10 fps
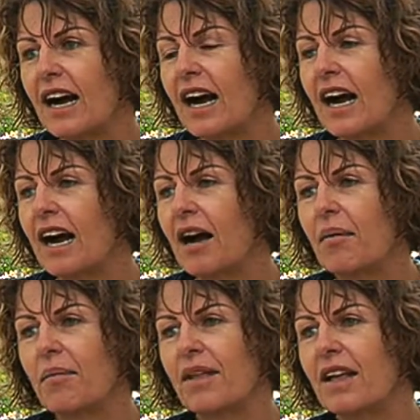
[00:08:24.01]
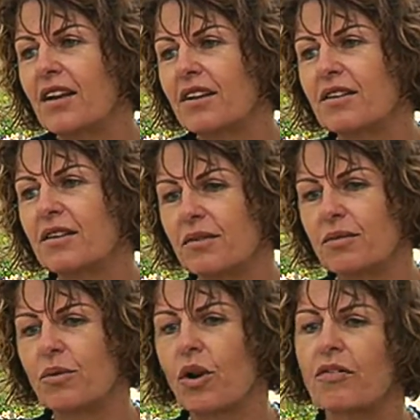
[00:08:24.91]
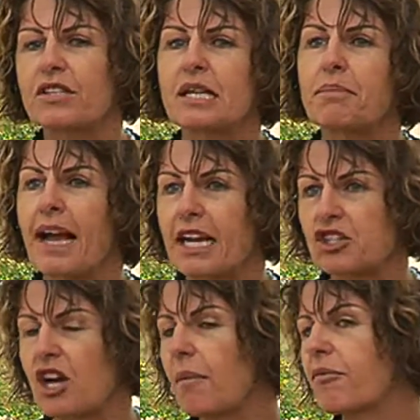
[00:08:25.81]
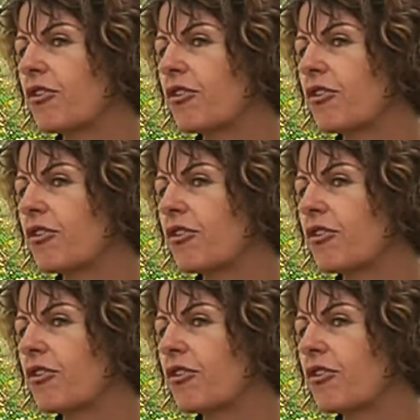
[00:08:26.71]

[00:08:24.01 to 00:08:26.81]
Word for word: Um, we'll obviously package up